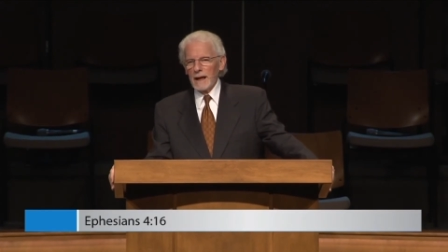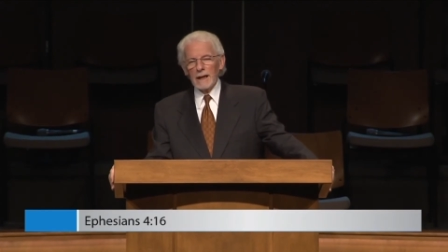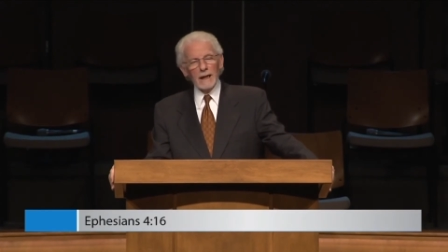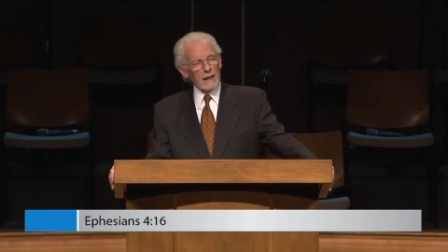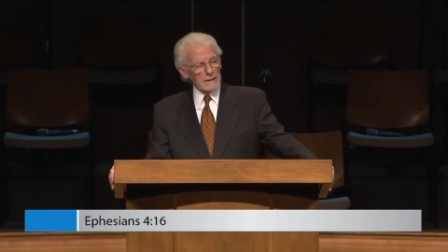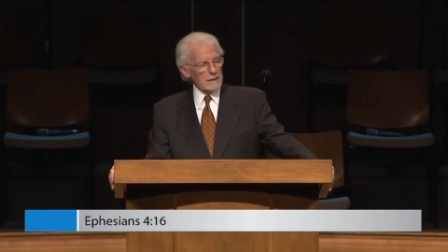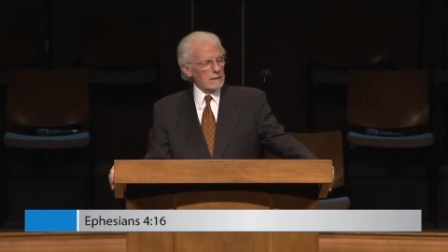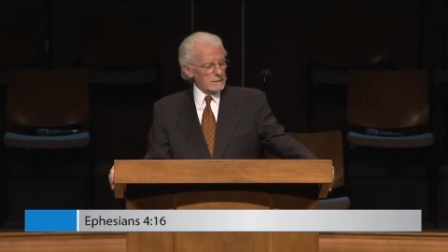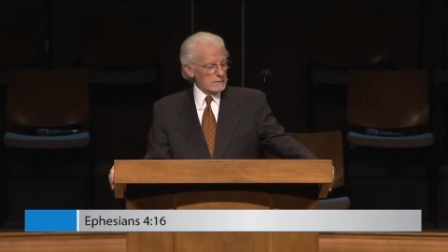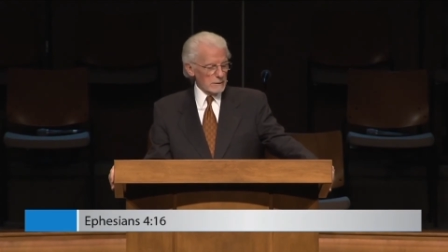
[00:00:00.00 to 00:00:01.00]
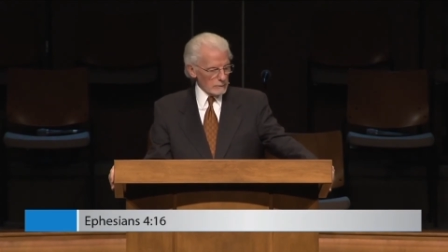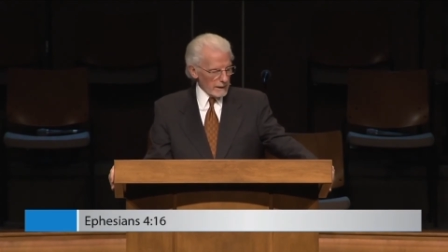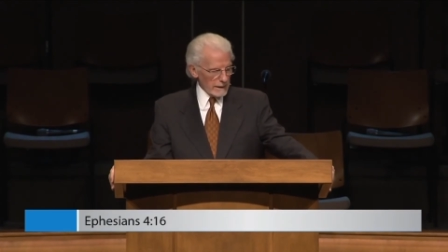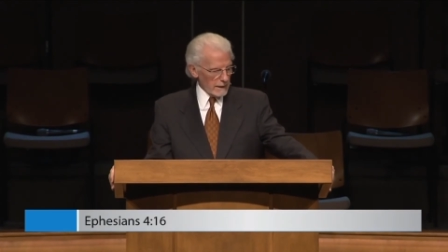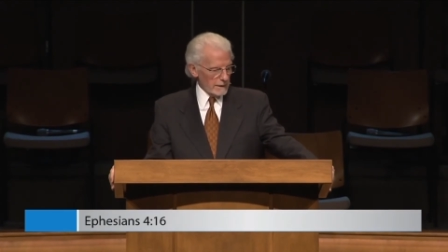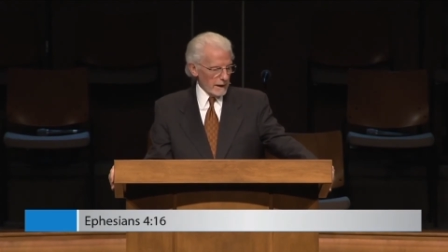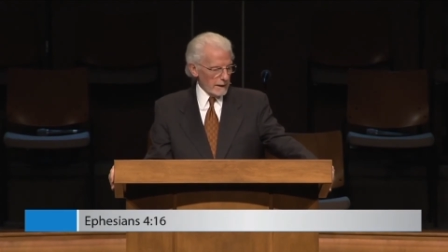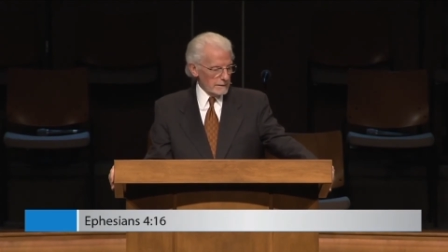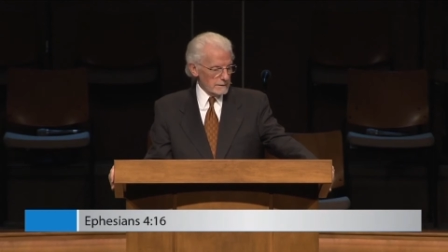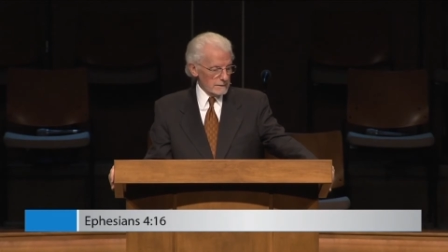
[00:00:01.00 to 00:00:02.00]
And to
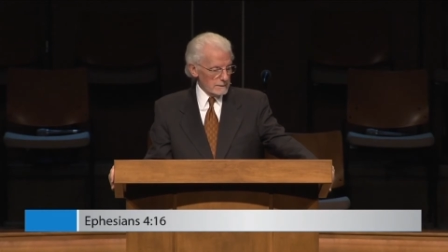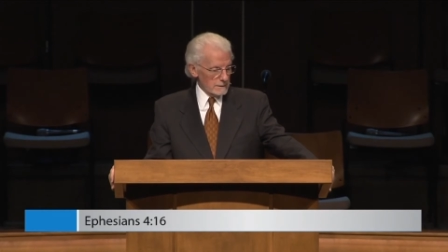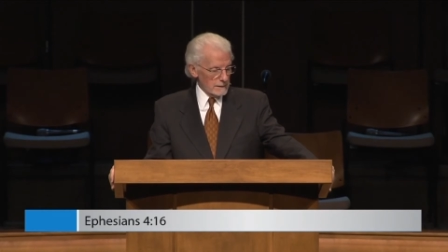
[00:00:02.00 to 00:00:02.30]
recognize,